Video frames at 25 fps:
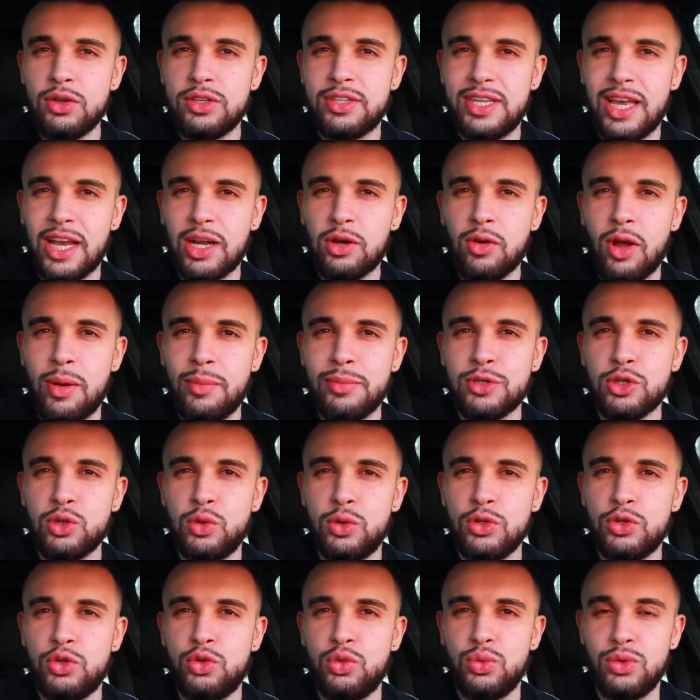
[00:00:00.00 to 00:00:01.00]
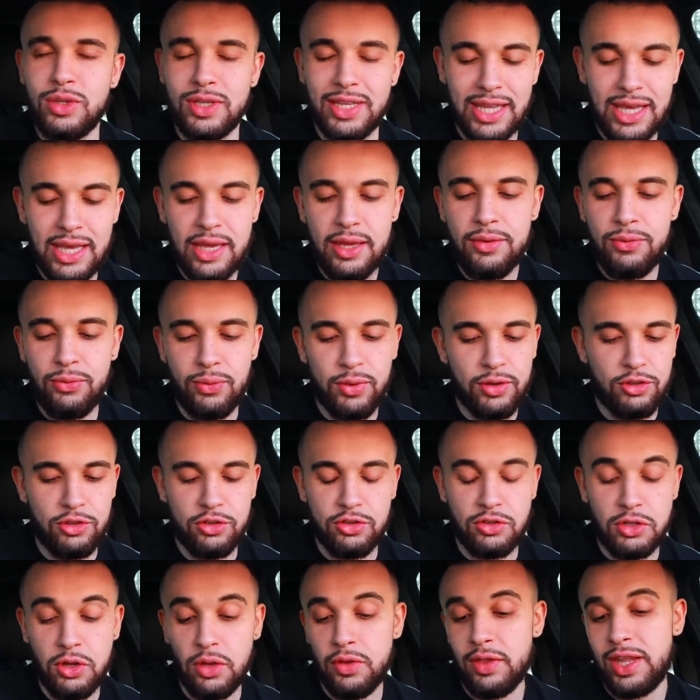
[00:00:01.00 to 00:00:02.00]
Zekrom is going to leave. We
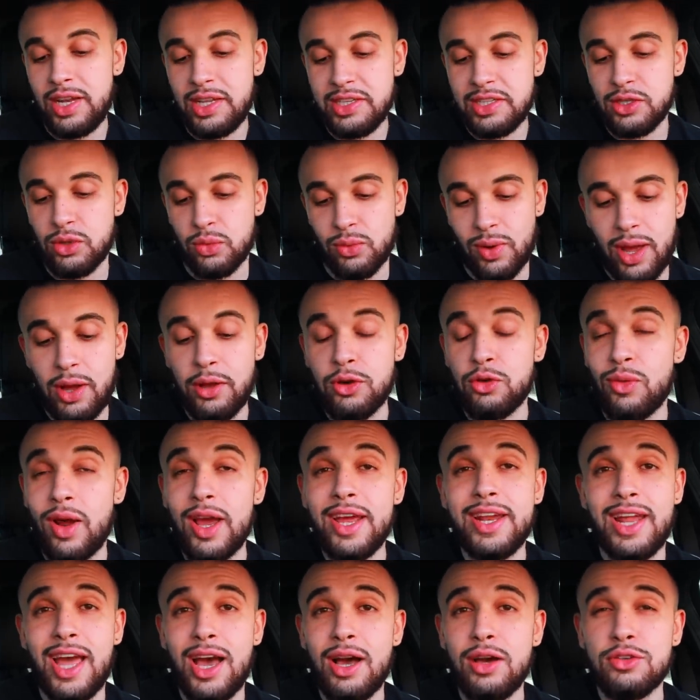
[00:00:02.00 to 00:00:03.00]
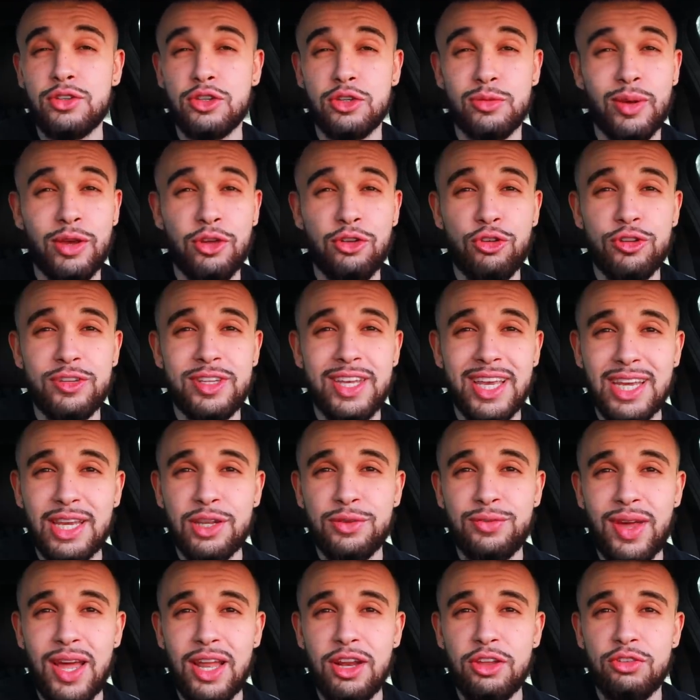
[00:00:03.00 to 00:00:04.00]
just know that it's around right now, so make sure to take
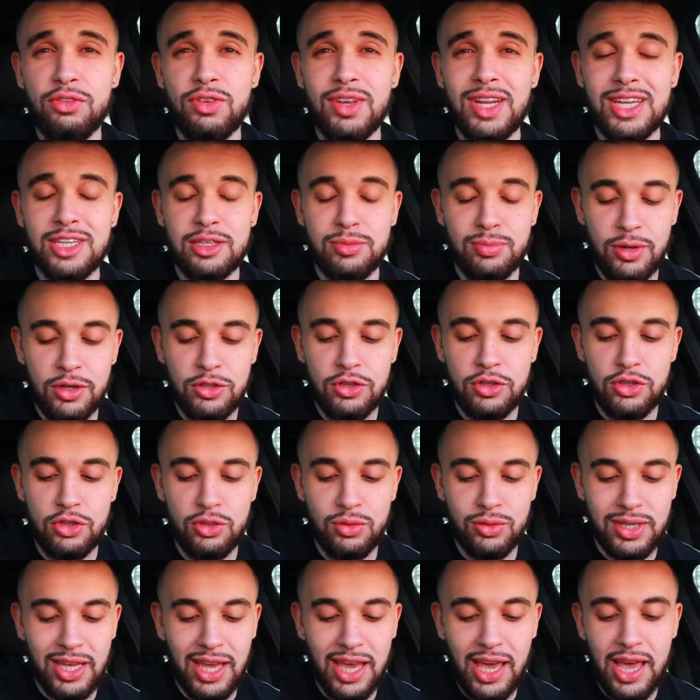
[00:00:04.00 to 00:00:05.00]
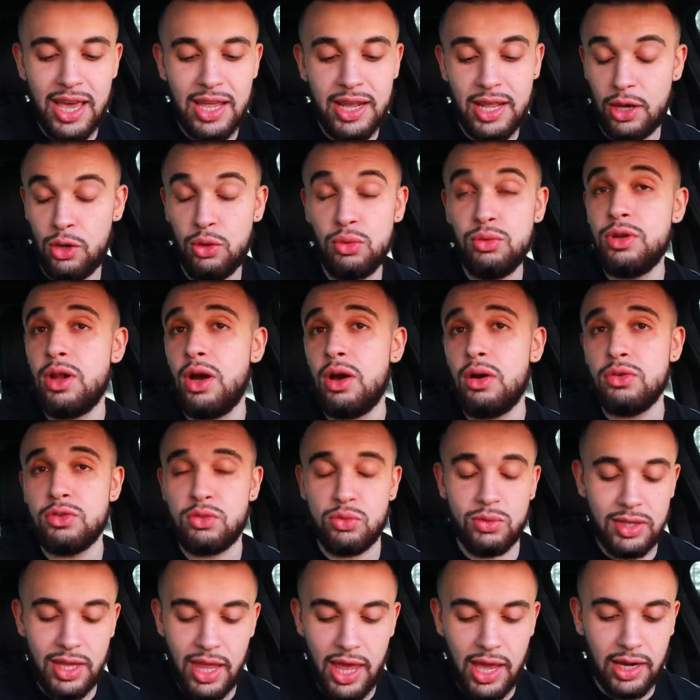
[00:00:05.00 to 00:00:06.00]
advantage of it as much as you can. Who
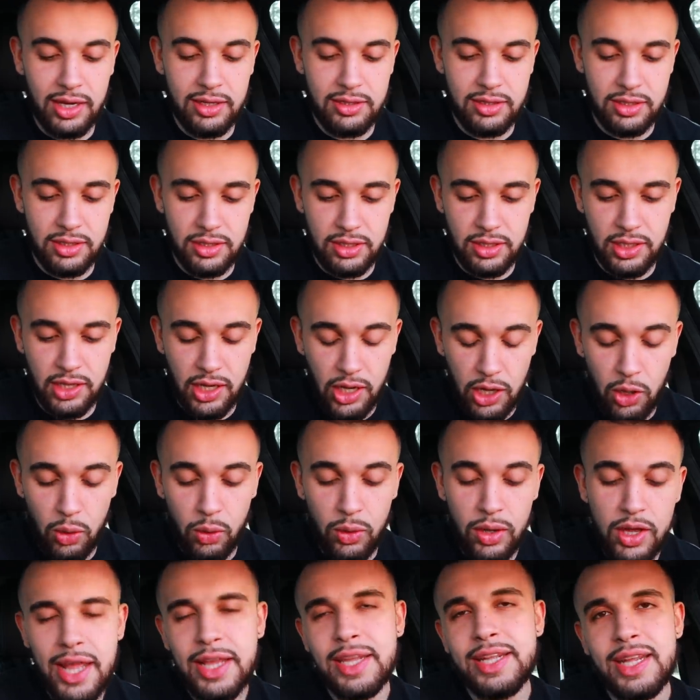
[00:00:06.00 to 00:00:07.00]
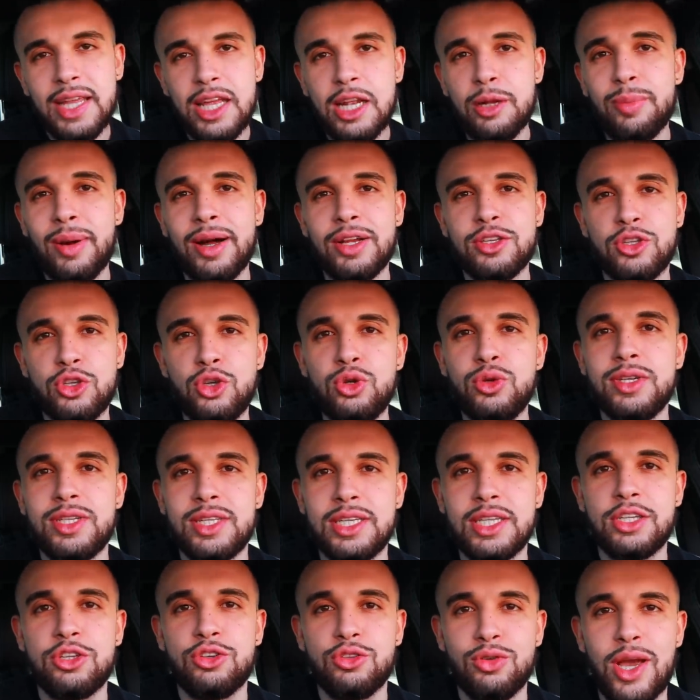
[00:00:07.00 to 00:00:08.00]
knows when the heck it's gonna go, and you need about two to
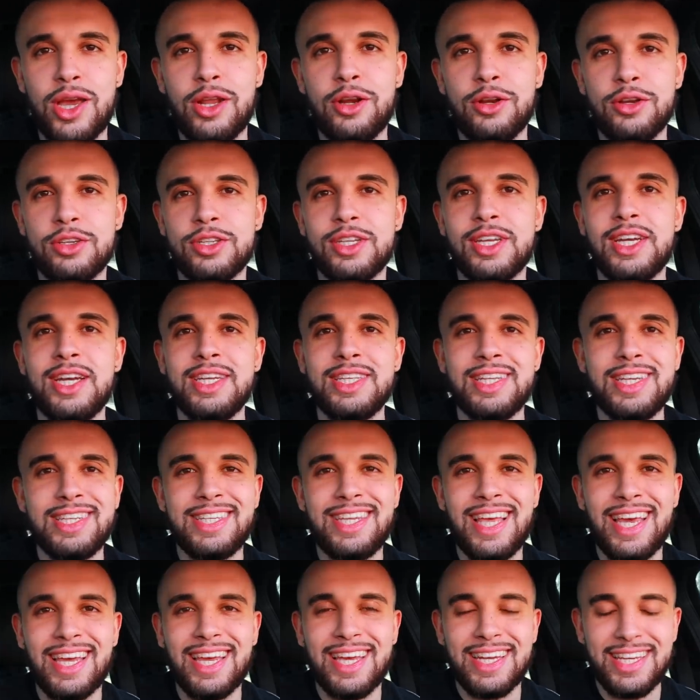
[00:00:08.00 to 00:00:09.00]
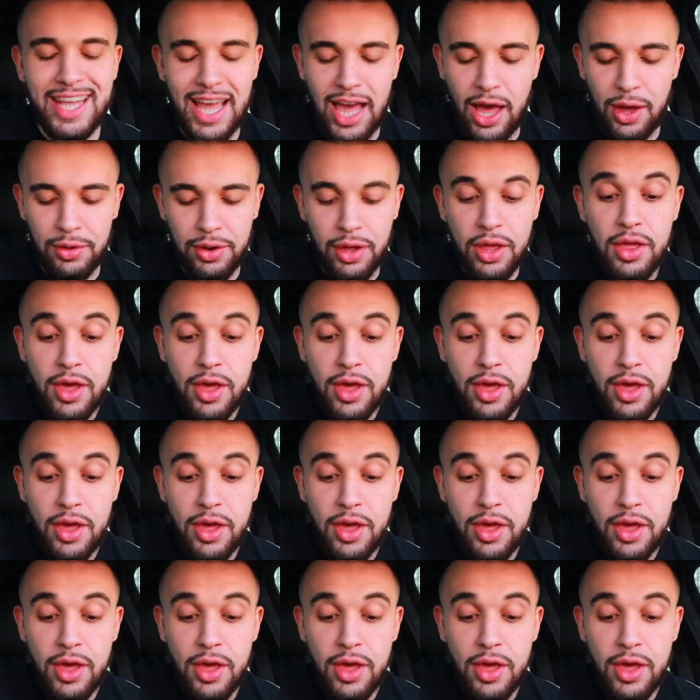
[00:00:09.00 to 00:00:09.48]
six trainers to take it down.